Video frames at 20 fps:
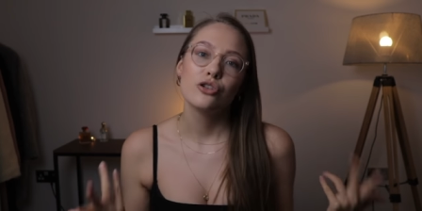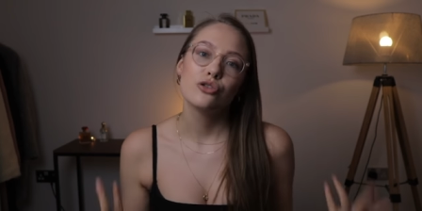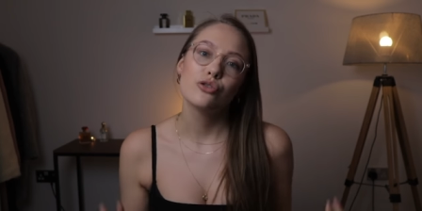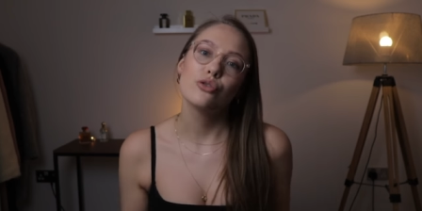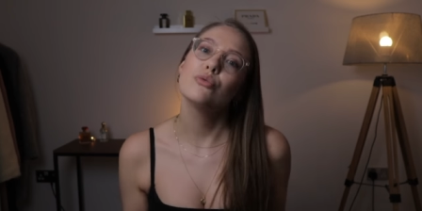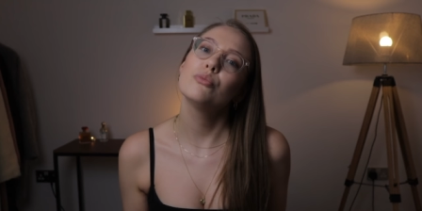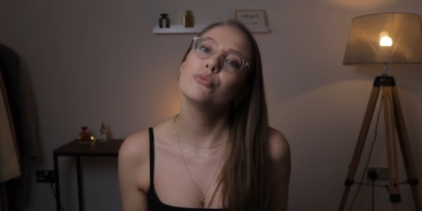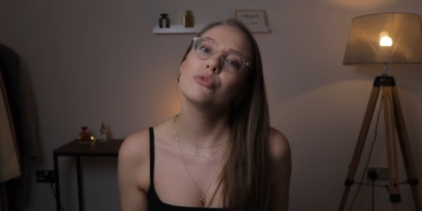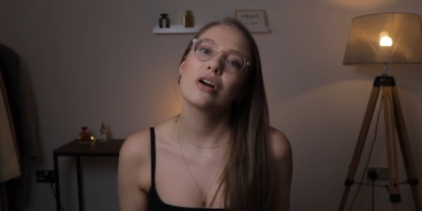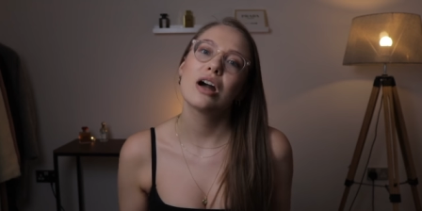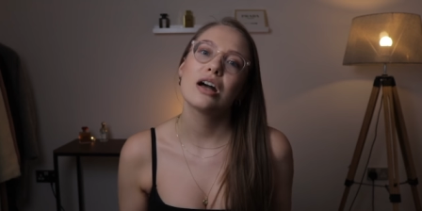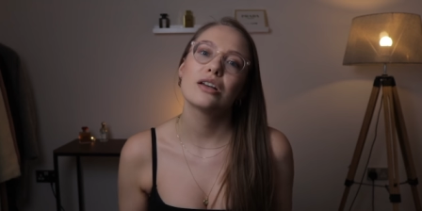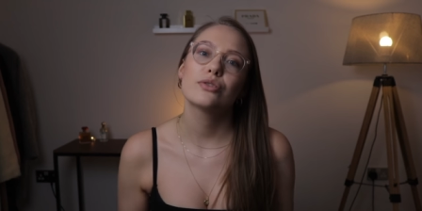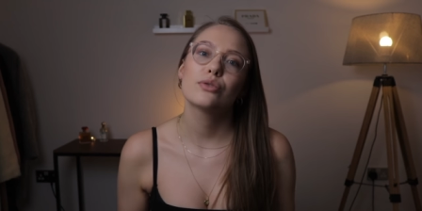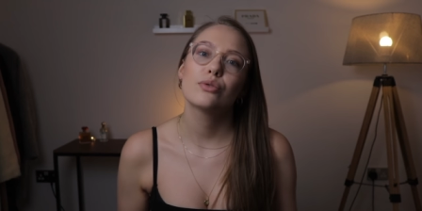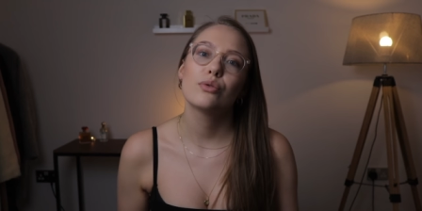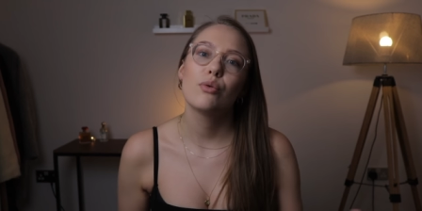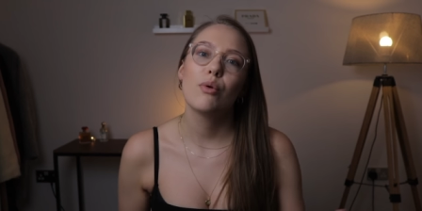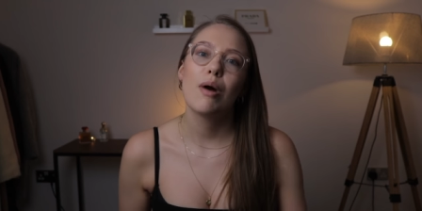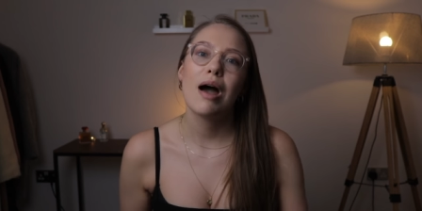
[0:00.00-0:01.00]
normal
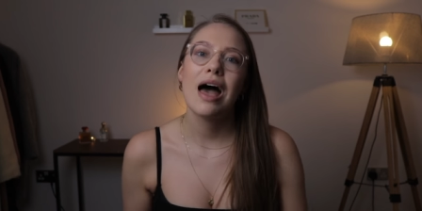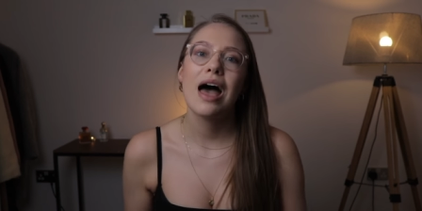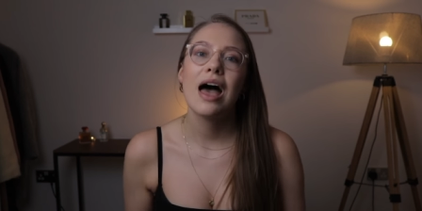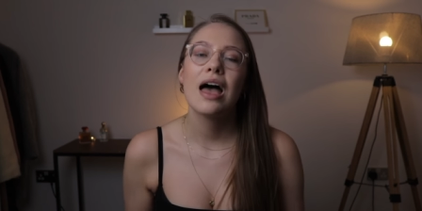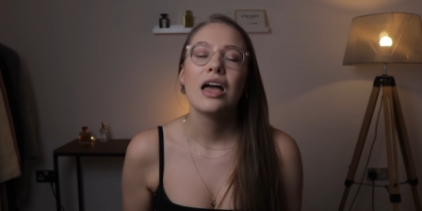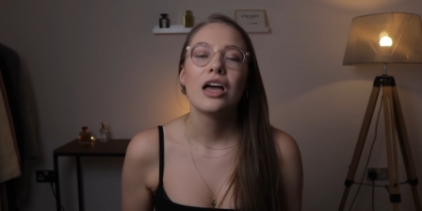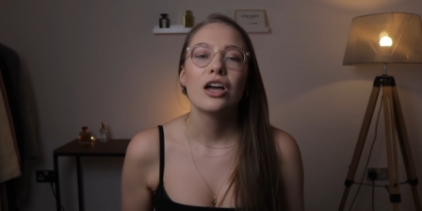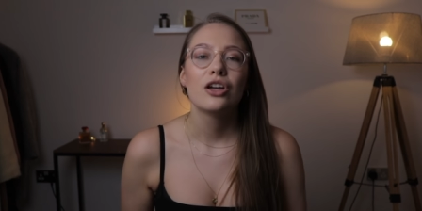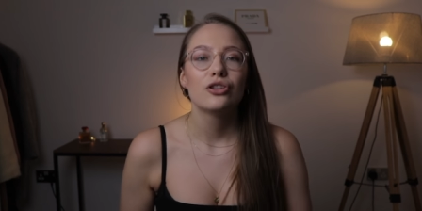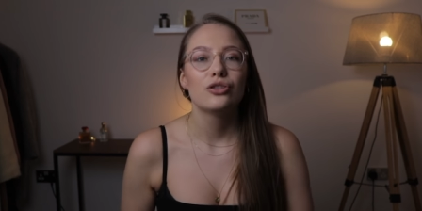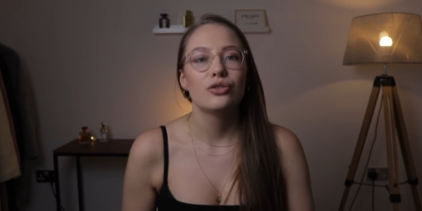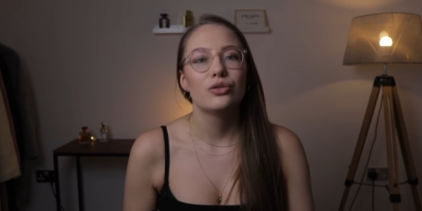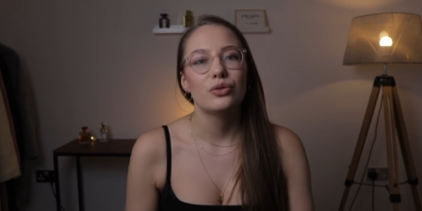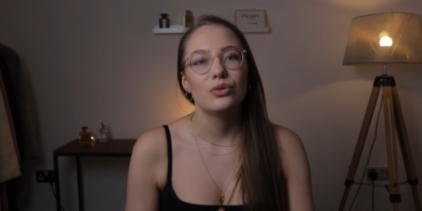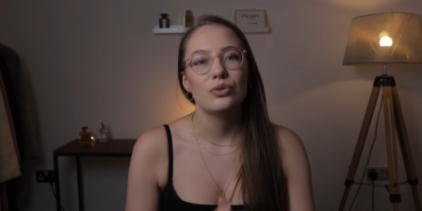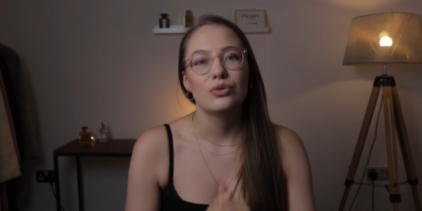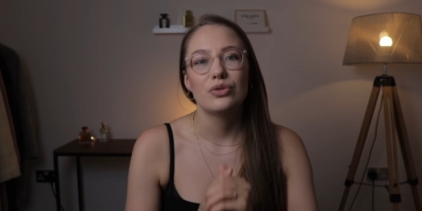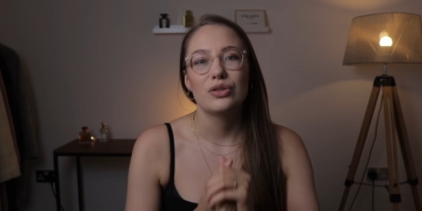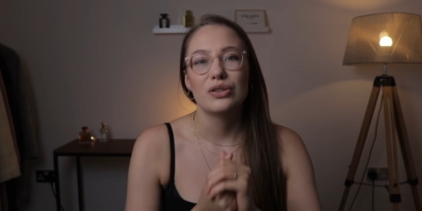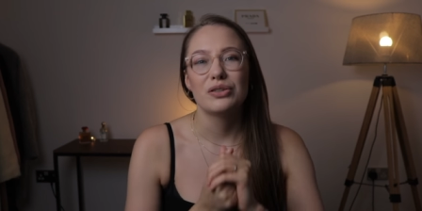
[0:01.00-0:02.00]
casual wear
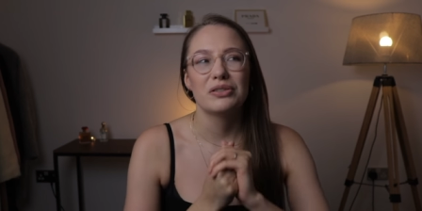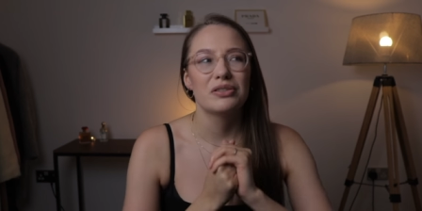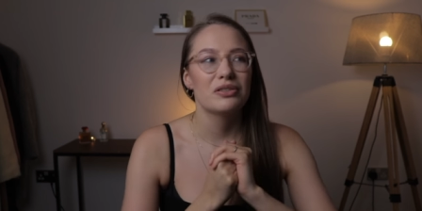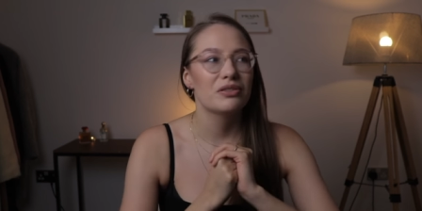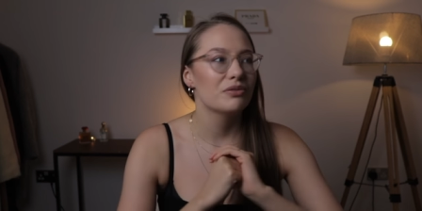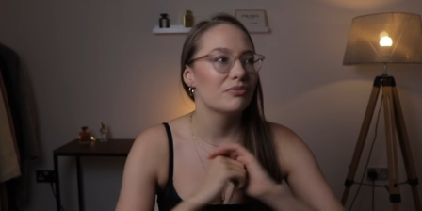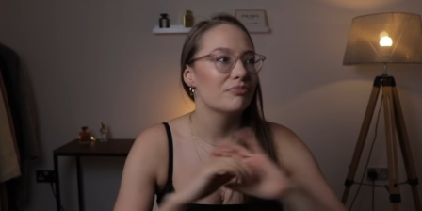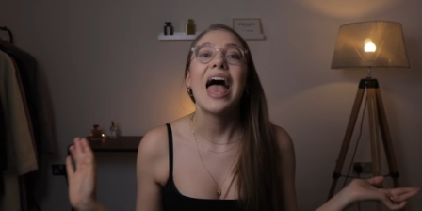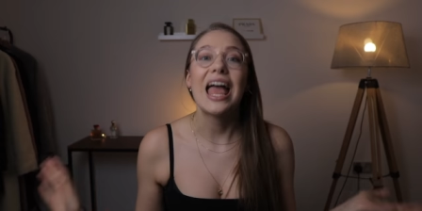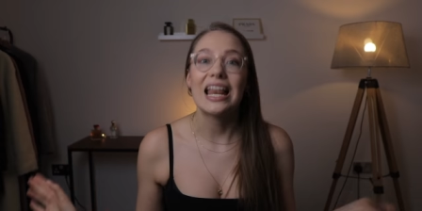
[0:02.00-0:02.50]
to just